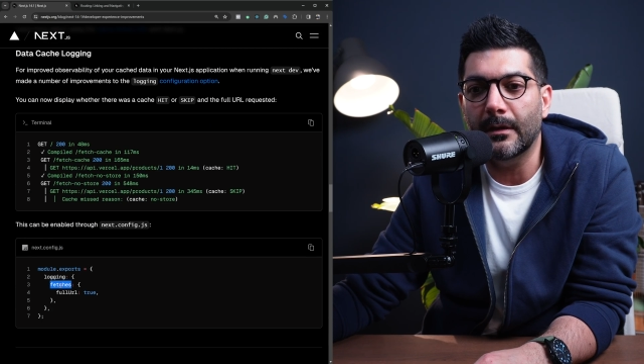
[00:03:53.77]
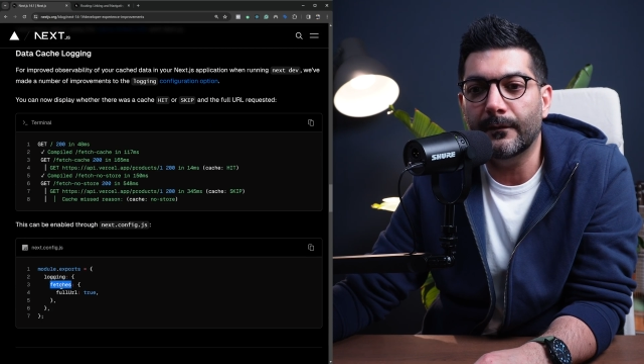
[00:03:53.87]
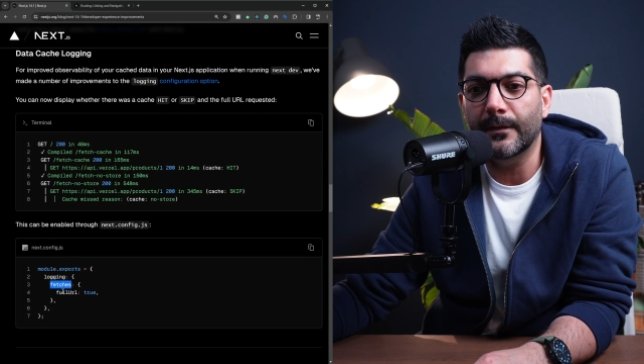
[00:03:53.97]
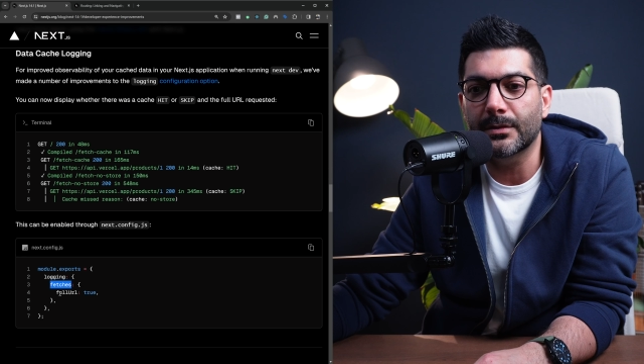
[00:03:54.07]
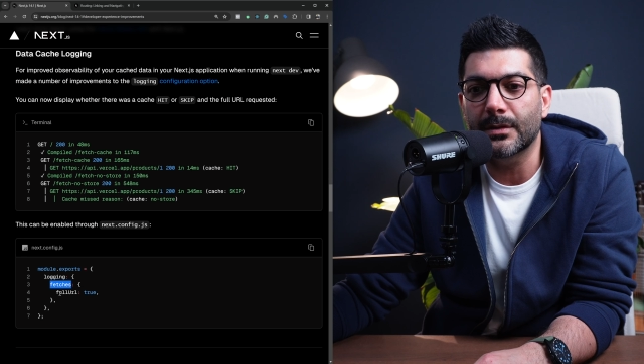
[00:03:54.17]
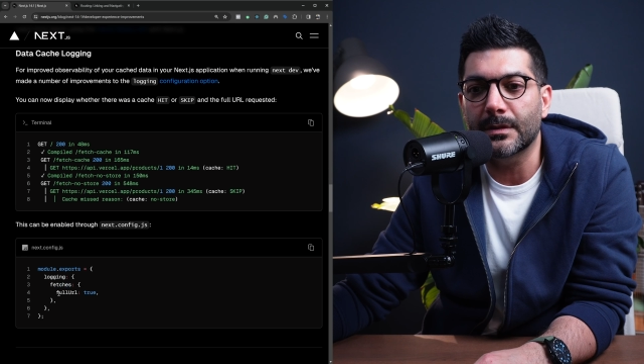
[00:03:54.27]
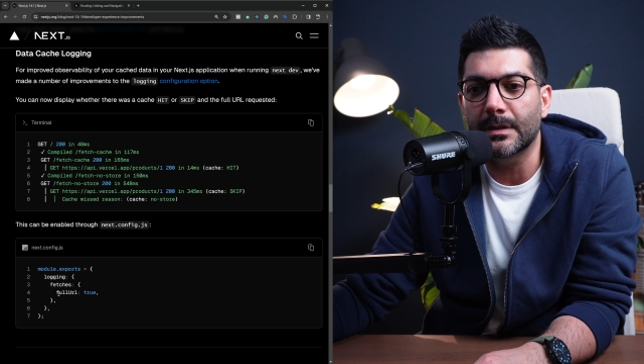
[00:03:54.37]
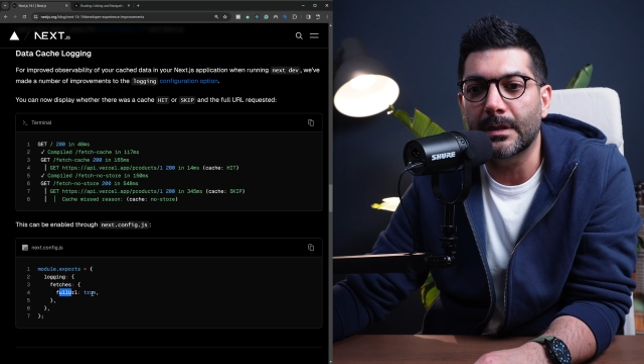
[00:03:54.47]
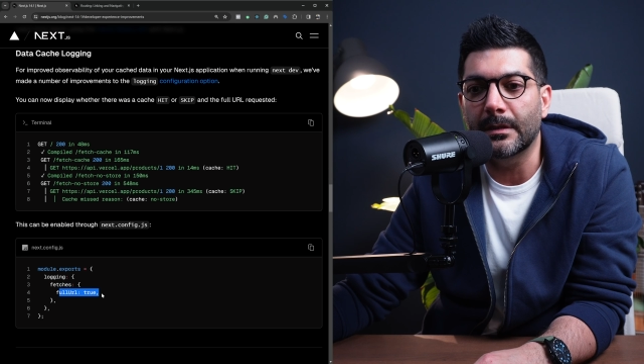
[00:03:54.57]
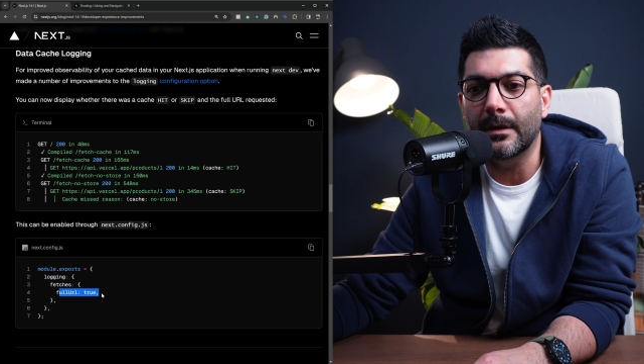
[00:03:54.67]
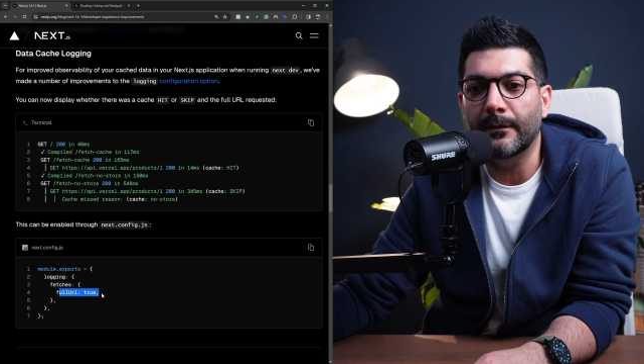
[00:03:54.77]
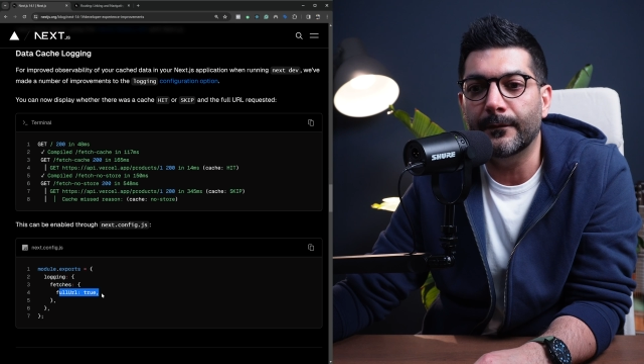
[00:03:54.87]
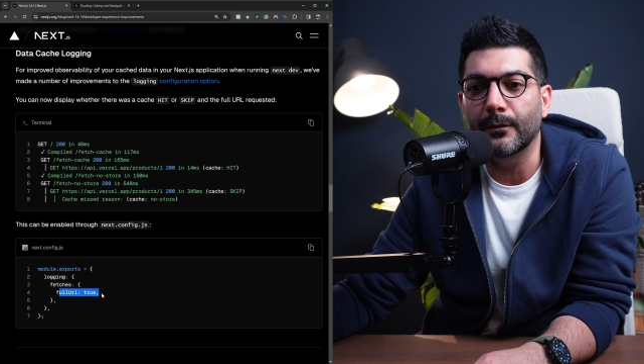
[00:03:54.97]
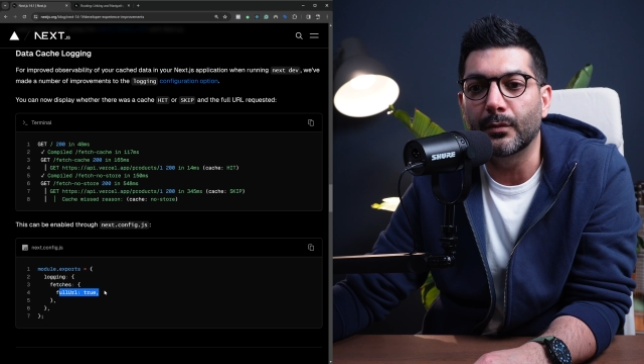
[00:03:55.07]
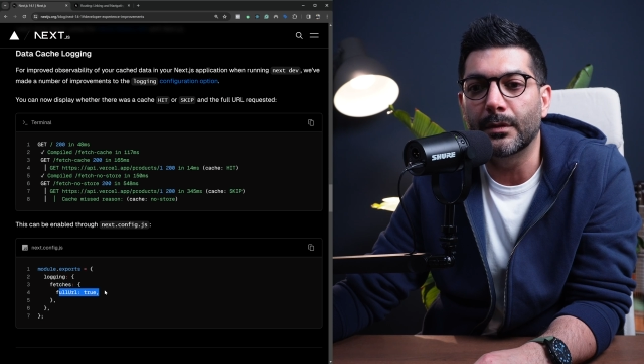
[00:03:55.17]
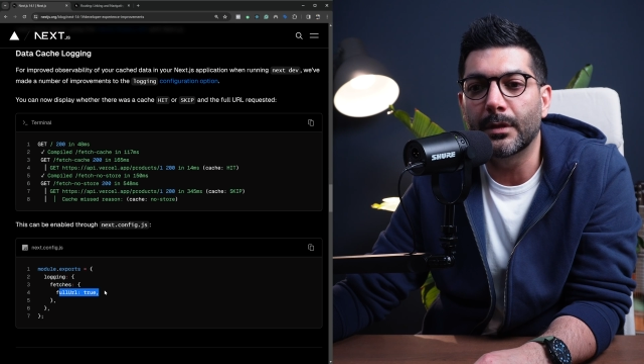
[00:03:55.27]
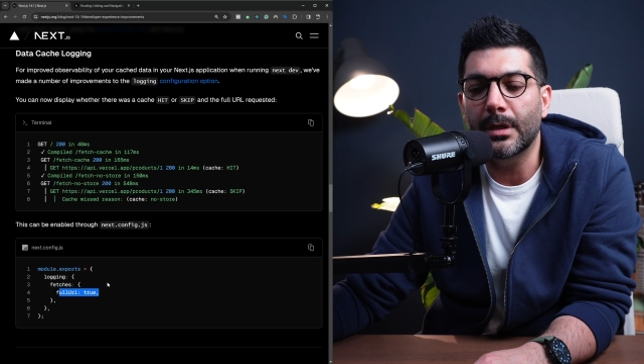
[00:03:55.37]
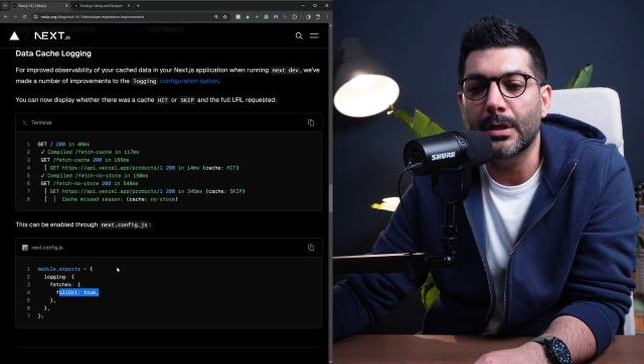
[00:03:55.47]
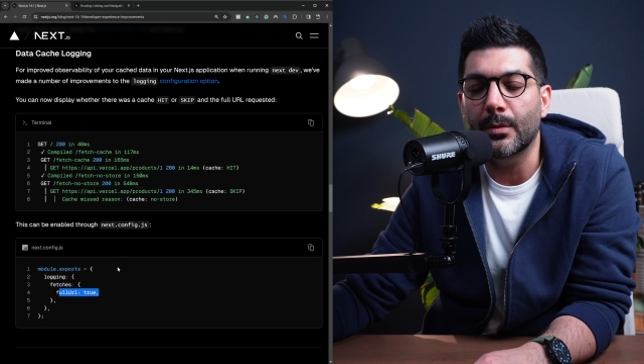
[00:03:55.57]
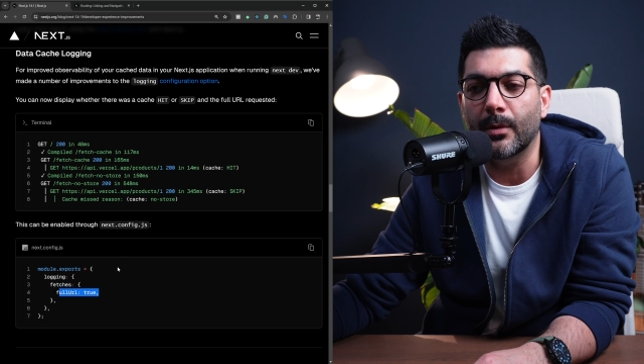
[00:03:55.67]
fetches and full
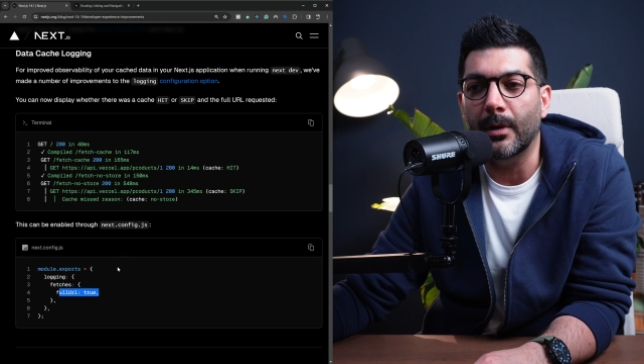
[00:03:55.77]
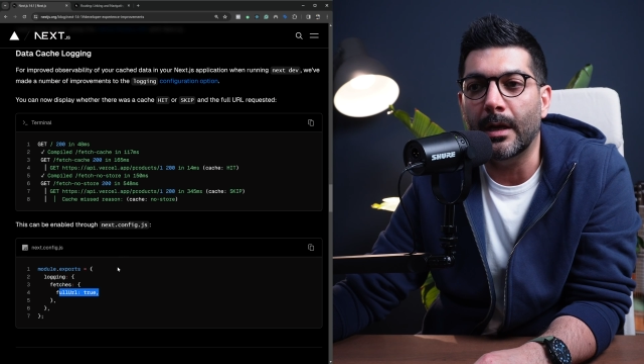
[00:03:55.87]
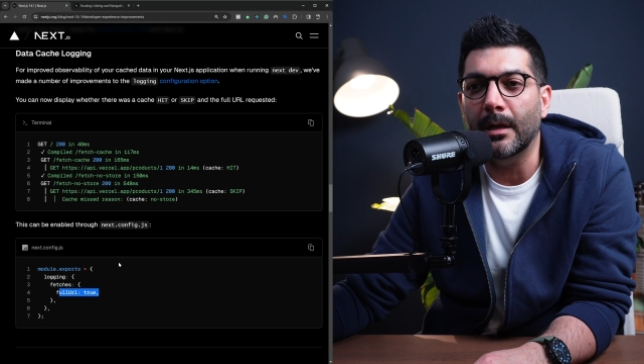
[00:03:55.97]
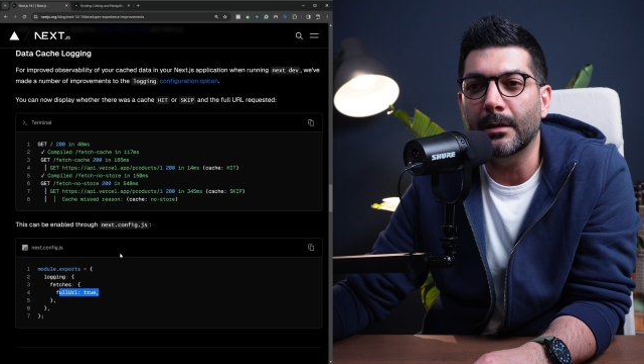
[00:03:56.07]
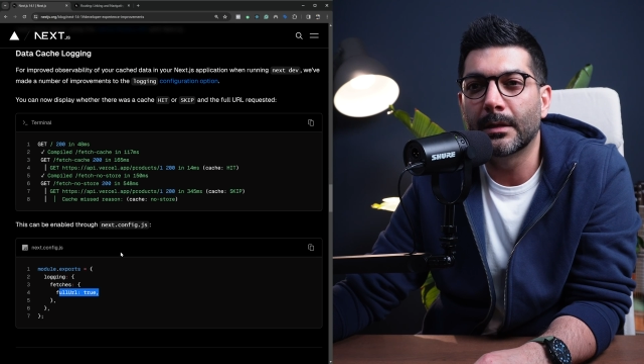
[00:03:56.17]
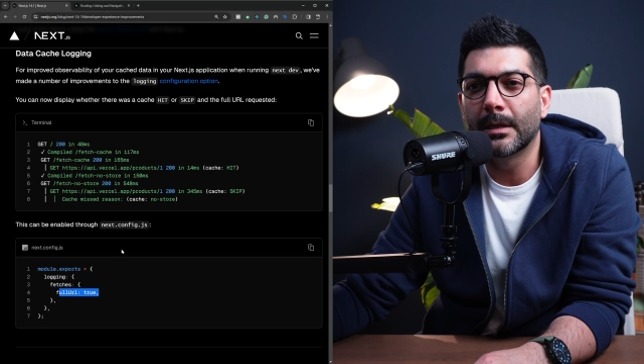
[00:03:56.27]
URL.